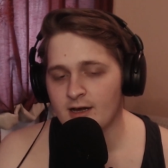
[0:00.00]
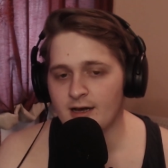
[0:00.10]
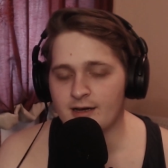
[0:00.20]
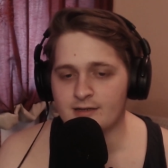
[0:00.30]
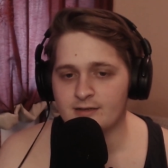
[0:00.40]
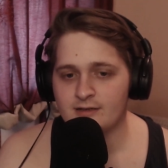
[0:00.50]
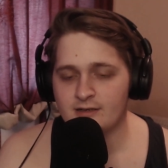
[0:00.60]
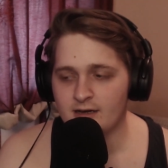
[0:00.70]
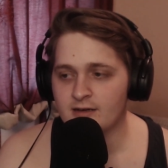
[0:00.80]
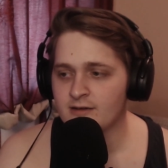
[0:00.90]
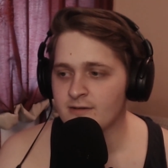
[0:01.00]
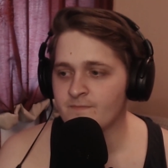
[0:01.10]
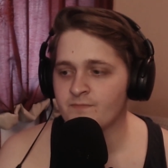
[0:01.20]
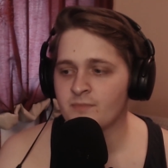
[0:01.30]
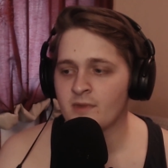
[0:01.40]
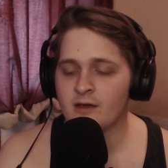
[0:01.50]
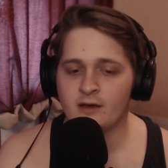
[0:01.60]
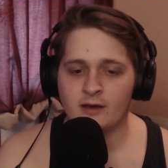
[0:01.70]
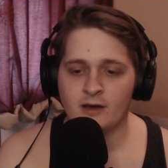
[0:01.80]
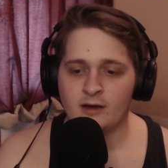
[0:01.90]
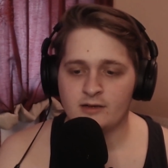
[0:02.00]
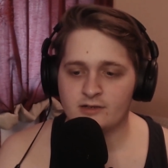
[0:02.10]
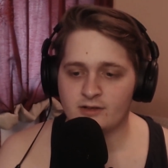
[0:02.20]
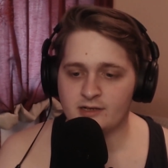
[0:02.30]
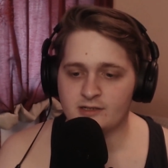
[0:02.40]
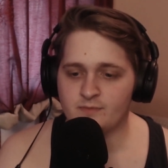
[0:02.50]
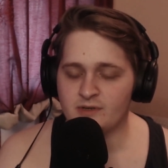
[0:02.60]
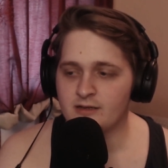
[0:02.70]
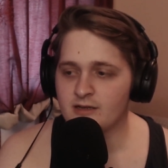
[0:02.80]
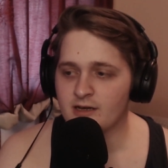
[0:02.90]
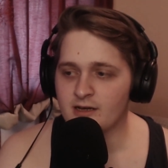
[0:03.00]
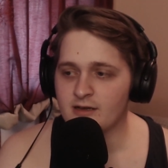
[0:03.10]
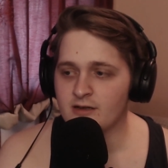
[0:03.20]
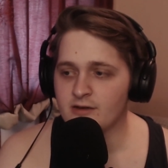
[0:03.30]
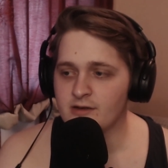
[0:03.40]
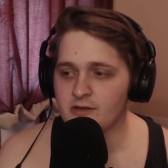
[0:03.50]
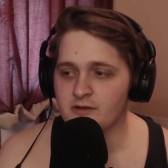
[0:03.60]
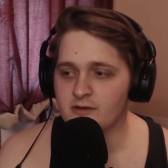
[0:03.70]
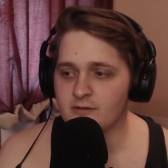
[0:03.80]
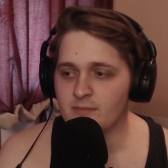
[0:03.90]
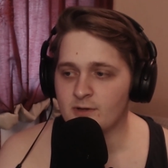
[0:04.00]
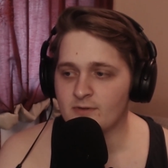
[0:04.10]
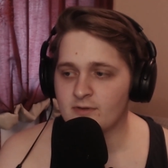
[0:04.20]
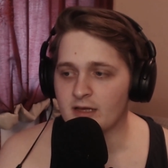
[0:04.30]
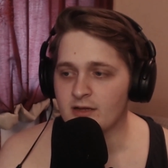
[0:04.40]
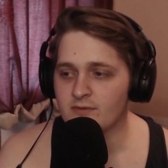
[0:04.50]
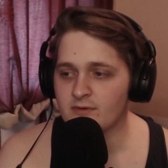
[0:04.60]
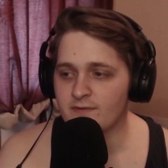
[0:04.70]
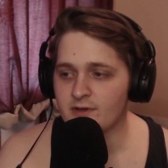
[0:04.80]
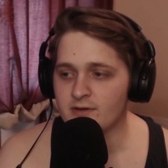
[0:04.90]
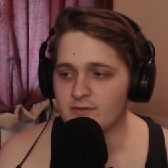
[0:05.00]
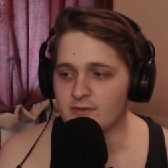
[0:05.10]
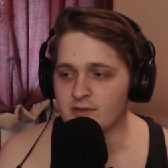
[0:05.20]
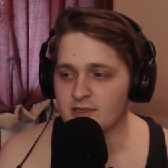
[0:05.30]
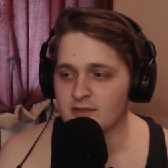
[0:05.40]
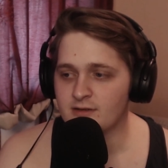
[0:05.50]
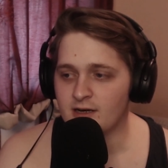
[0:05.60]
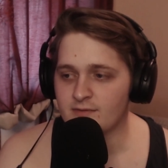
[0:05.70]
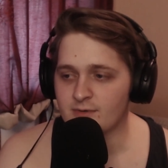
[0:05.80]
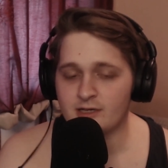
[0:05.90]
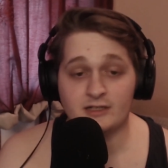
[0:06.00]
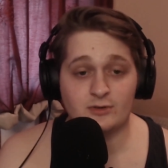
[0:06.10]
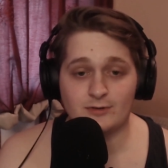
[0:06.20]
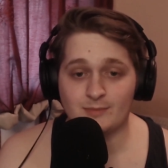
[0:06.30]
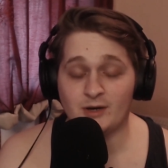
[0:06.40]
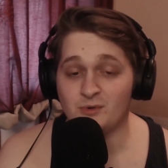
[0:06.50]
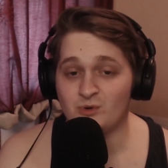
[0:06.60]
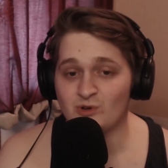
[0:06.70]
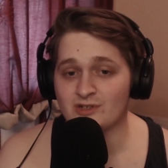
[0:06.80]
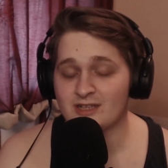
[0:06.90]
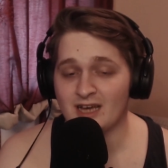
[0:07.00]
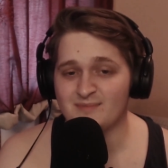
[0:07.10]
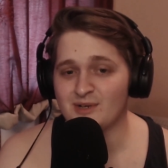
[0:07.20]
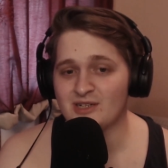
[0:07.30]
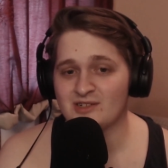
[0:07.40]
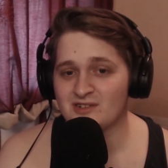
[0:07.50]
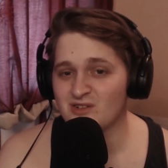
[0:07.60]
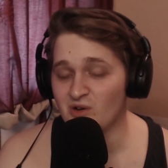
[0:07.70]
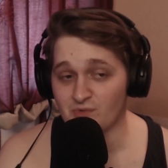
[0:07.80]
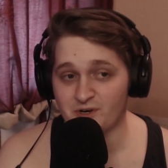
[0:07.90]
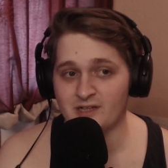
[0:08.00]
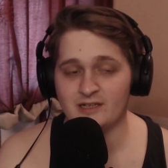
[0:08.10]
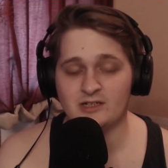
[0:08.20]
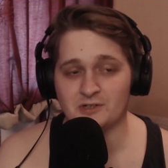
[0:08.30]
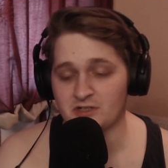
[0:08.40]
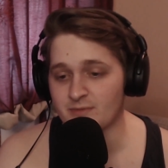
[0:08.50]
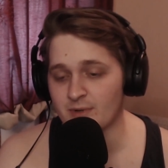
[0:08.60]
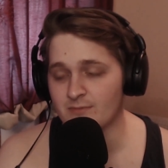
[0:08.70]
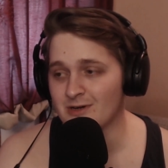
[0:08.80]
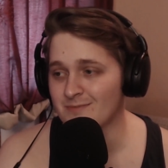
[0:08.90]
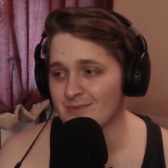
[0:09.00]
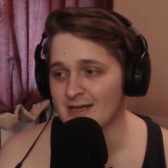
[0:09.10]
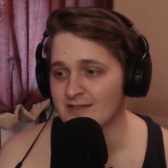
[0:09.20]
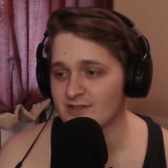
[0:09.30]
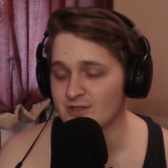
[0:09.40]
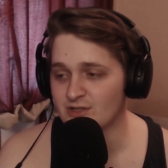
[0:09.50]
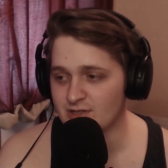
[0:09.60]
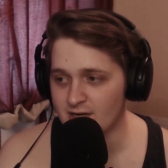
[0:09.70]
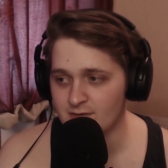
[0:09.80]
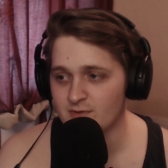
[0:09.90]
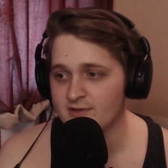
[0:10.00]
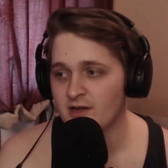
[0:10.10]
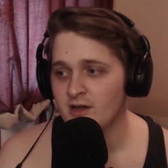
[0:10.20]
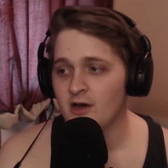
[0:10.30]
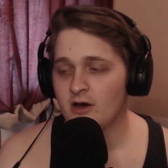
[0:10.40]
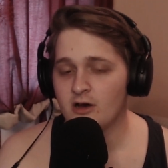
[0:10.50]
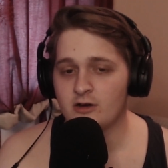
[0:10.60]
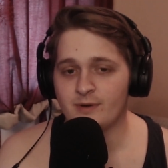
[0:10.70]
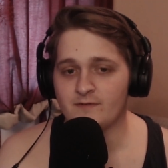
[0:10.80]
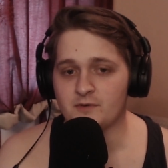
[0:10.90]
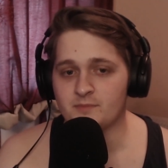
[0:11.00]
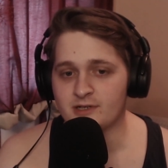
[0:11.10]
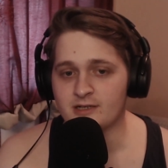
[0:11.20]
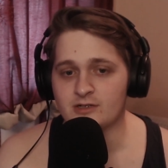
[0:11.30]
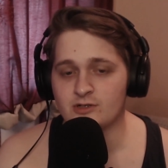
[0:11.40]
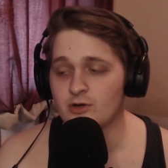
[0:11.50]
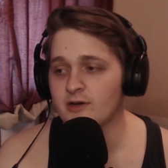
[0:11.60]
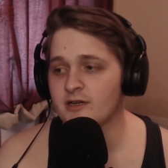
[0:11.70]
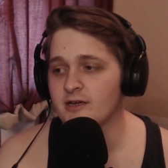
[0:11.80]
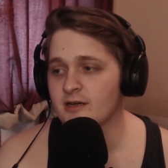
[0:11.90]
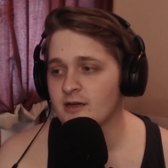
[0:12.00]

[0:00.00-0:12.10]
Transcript: And yeah, so that's been another month in review. Did I really talk about August that much? Not really, just about my plans in general. Hope everybody enjoyed it.